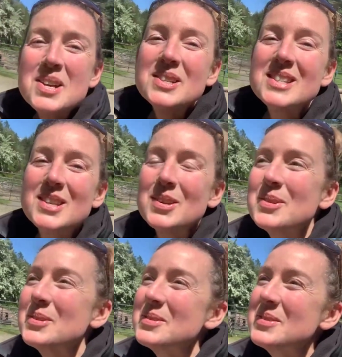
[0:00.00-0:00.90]

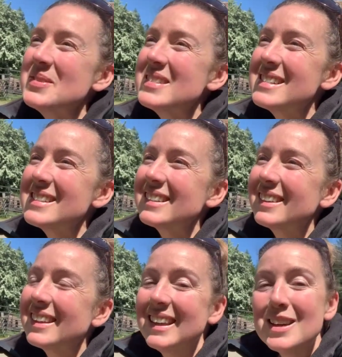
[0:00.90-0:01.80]
to
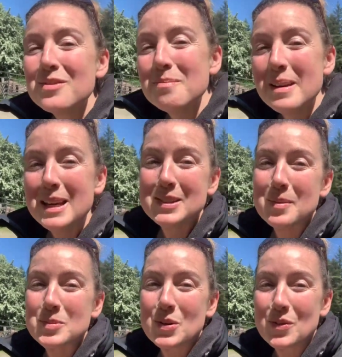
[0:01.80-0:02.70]
give me some
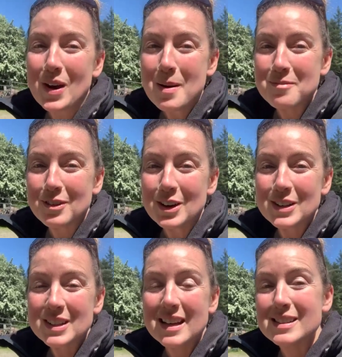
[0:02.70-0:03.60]
sort of
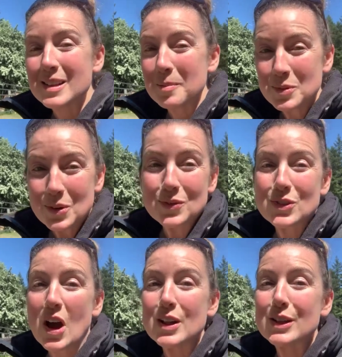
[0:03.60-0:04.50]
comfort and some sort of
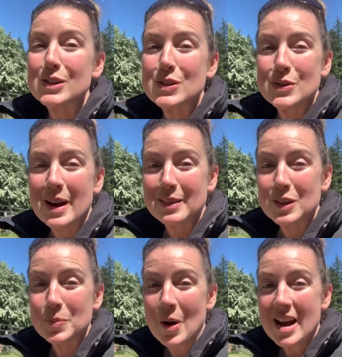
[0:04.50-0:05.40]
solace throughout this
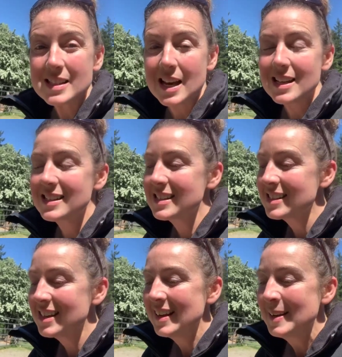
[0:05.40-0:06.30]
process.
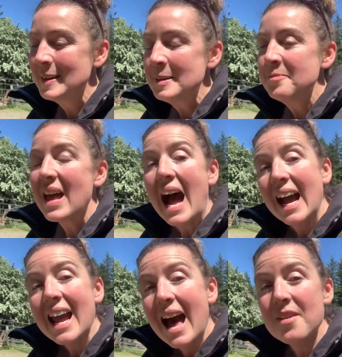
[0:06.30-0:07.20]
I
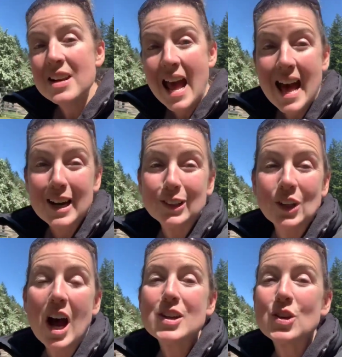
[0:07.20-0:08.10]
haven't had a
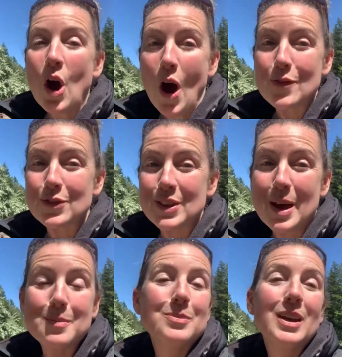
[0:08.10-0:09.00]
lot to offer
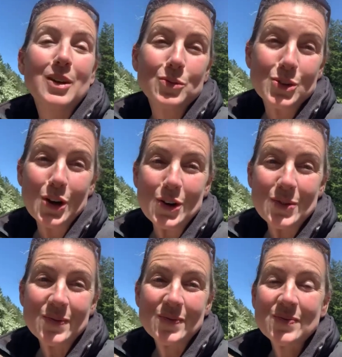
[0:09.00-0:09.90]
them in return,
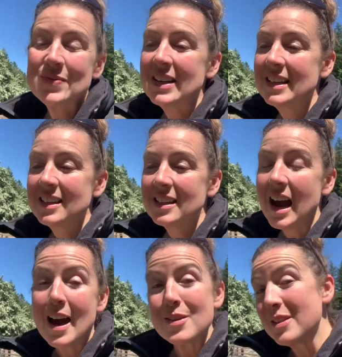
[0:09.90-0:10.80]

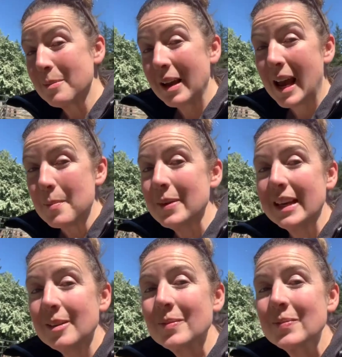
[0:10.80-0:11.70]
other than my company.
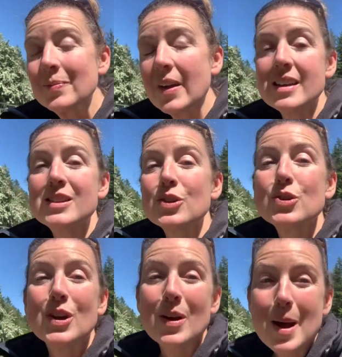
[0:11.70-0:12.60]
I still
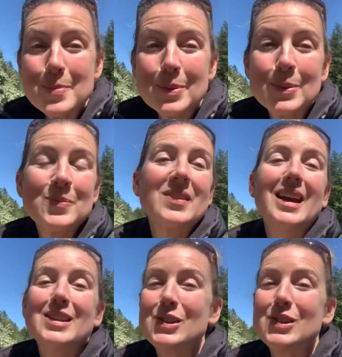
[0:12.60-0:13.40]
showed up, I still